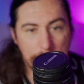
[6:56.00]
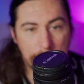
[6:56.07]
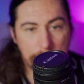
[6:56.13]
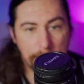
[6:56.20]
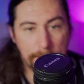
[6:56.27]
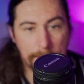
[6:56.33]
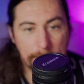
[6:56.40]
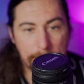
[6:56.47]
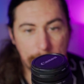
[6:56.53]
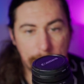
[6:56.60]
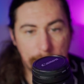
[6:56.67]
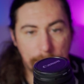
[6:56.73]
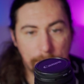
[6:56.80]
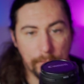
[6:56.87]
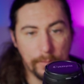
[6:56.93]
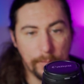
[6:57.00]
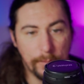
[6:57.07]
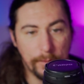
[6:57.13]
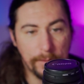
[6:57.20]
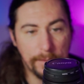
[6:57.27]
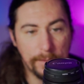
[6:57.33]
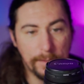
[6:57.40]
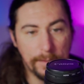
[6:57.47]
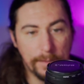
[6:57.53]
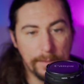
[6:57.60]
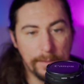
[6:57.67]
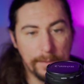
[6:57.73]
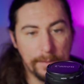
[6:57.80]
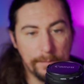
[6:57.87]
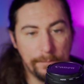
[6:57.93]
What do we got
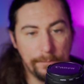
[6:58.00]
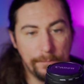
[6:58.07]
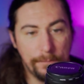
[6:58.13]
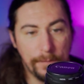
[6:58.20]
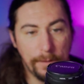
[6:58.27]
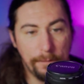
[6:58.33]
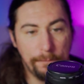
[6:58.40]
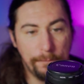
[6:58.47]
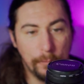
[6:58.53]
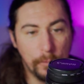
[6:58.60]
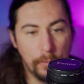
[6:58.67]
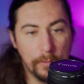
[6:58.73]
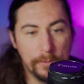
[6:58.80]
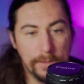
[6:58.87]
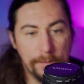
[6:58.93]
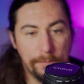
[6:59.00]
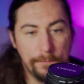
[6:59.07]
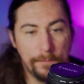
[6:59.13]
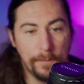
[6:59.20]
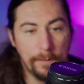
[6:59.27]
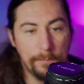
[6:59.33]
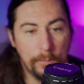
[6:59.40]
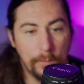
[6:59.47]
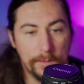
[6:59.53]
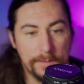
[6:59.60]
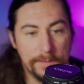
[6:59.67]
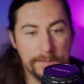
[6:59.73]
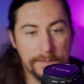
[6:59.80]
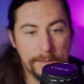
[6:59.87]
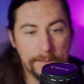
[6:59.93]
here? f4 to
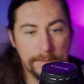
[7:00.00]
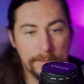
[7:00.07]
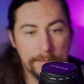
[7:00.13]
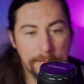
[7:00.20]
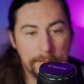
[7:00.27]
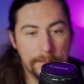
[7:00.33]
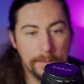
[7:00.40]
f5.6.